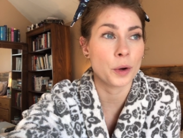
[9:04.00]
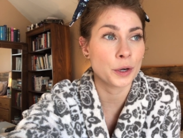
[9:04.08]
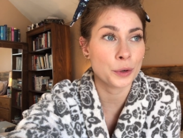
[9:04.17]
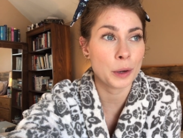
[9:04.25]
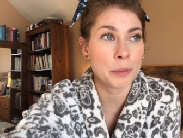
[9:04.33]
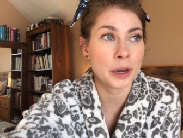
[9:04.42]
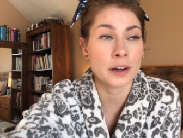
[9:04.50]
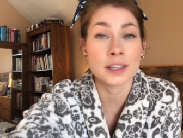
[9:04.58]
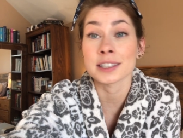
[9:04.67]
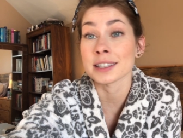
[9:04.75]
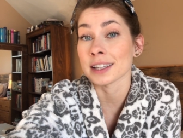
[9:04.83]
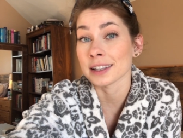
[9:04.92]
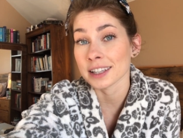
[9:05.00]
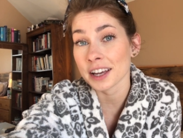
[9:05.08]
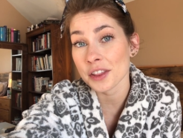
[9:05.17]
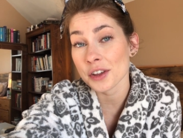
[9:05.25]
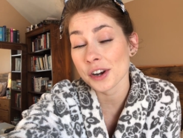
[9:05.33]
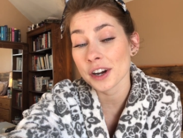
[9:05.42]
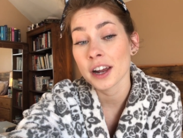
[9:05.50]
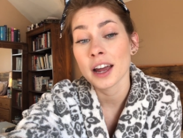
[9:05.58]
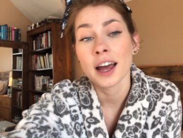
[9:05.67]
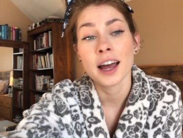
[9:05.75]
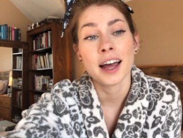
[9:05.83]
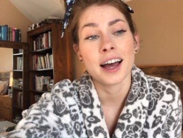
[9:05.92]
one grandparent's and then the other.
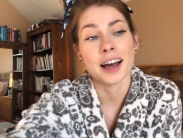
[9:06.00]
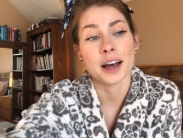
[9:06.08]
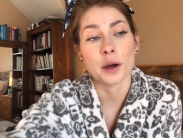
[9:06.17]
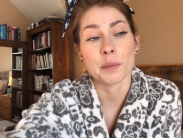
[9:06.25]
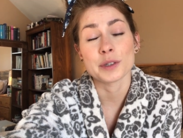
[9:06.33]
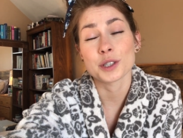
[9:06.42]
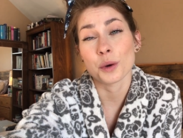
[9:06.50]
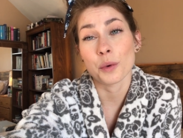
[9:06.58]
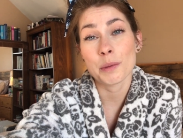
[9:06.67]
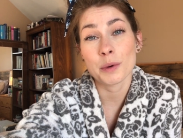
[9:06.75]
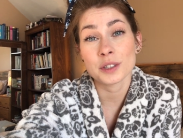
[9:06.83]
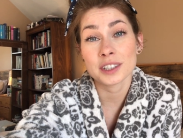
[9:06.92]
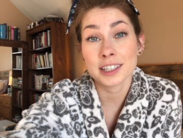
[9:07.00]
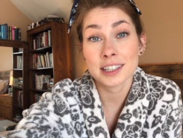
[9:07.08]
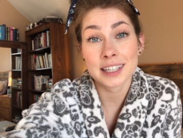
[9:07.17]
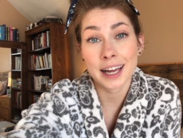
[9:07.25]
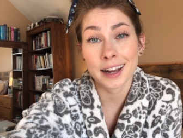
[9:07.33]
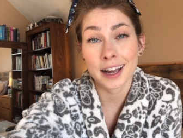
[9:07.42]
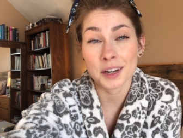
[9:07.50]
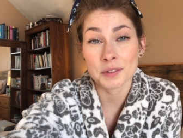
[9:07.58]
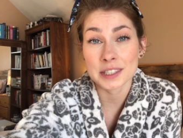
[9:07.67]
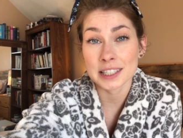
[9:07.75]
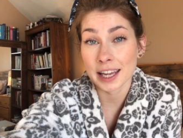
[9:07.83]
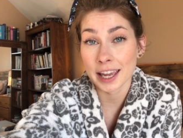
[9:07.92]
Um, so we mostly just had kind of a
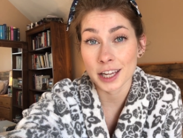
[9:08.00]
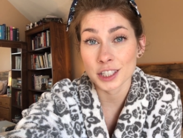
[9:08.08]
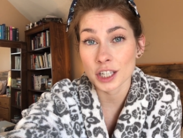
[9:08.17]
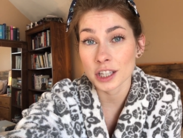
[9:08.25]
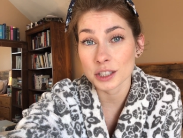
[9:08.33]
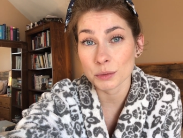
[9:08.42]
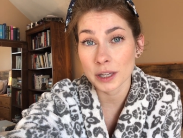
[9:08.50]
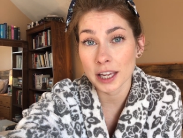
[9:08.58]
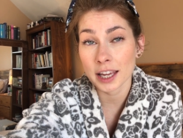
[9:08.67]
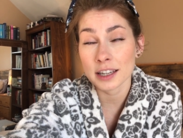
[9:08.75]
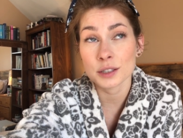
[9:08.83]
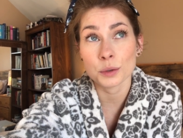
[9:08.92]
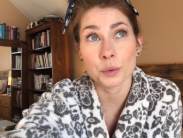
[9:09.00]
staycation this weekend.